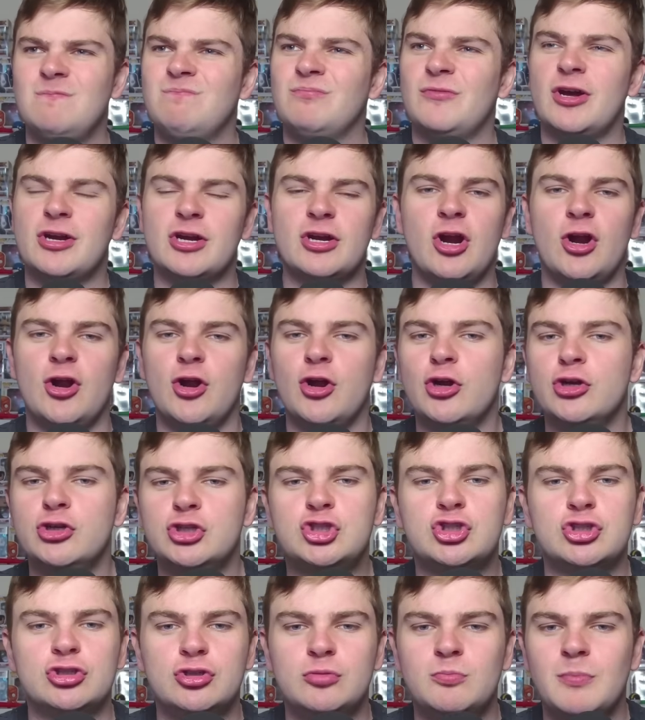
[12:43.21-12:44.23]
I don't know, who
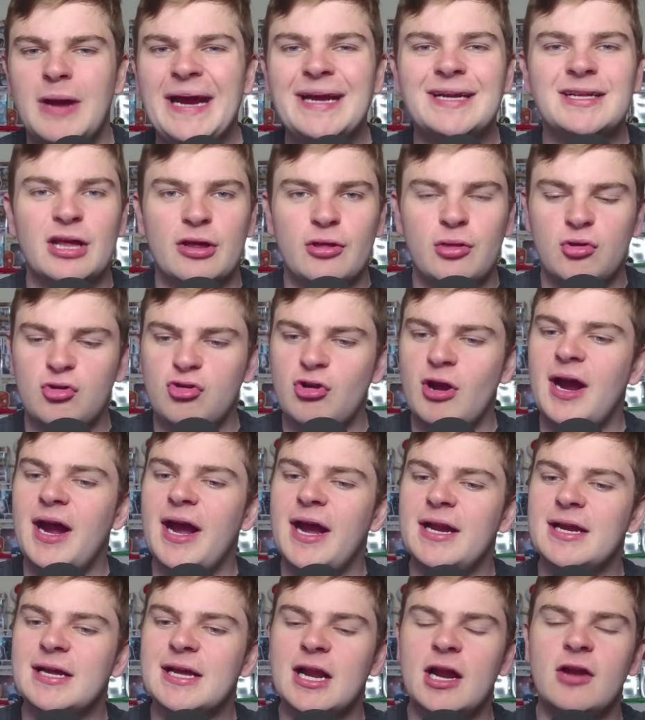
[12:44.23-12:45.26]
should make this
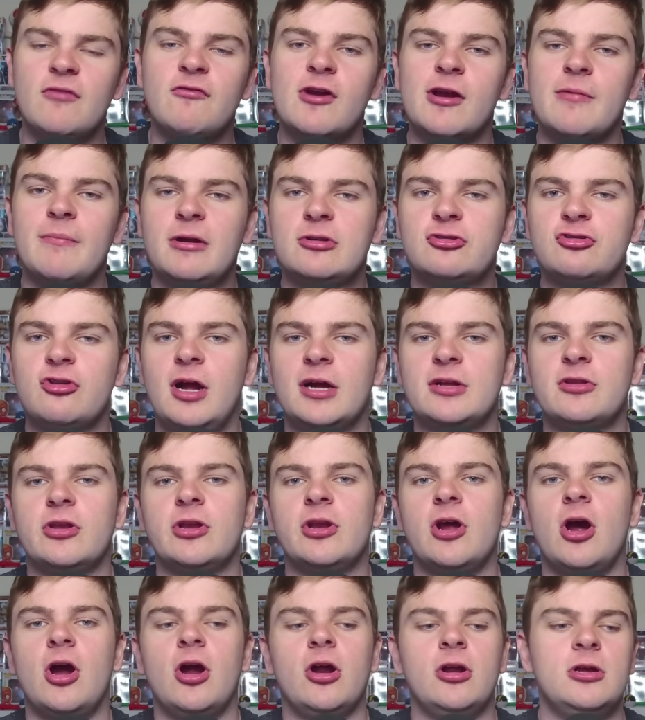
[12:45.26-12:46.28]
trade. Again, I'd very much like to
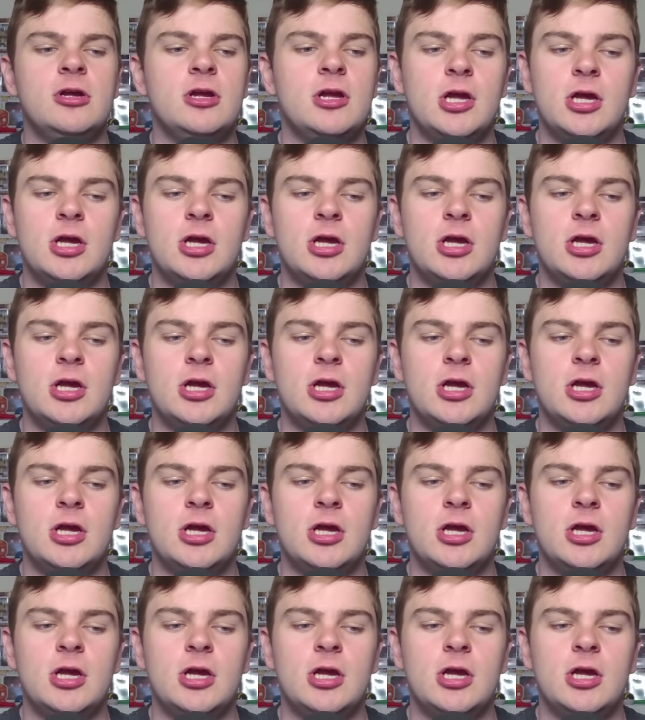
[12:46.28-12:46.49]
know.